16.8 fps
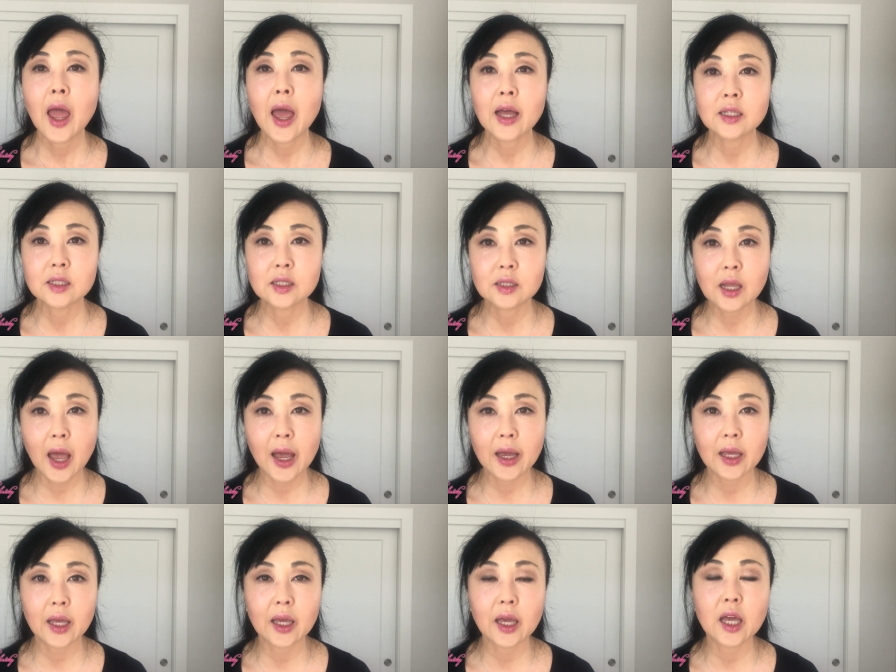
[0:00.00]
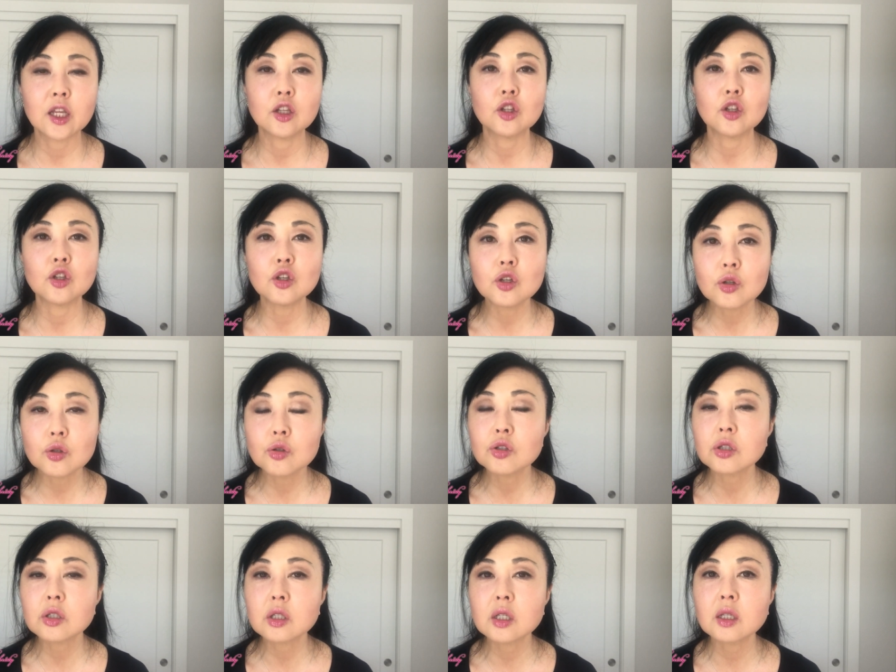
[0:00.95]
and sagging. And
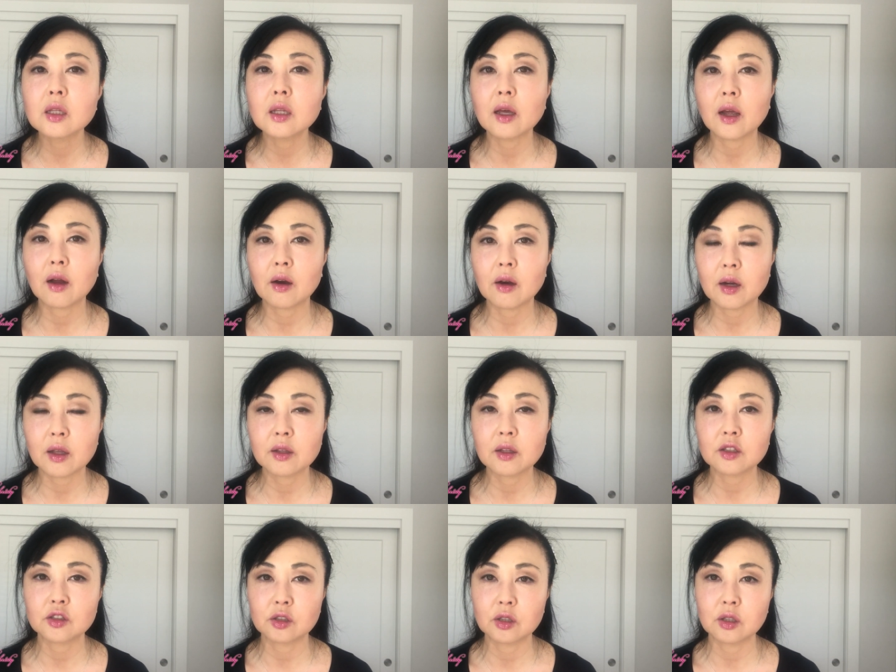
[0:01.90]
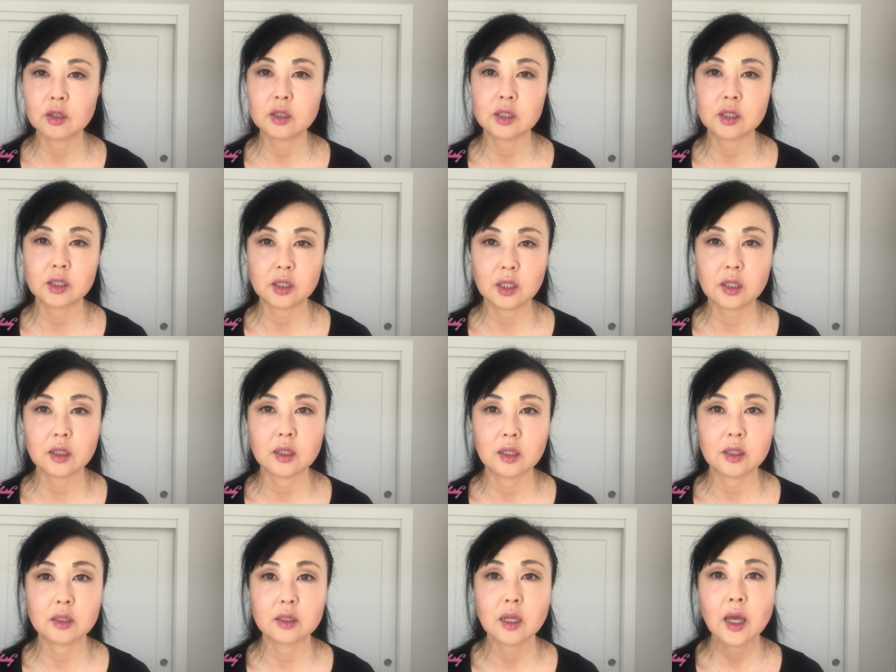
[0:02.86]
usually the area that you're gonna see
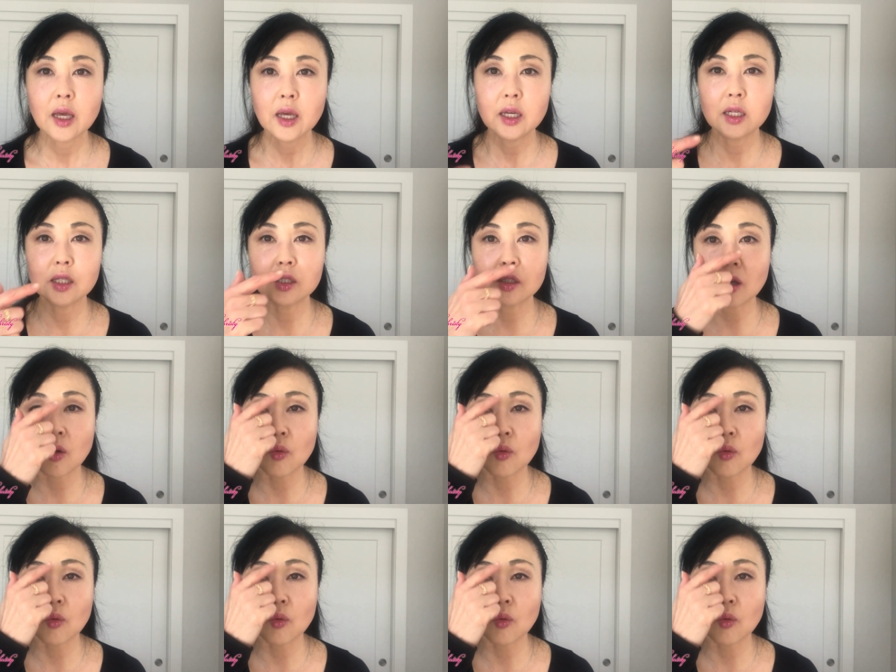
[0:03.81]
this is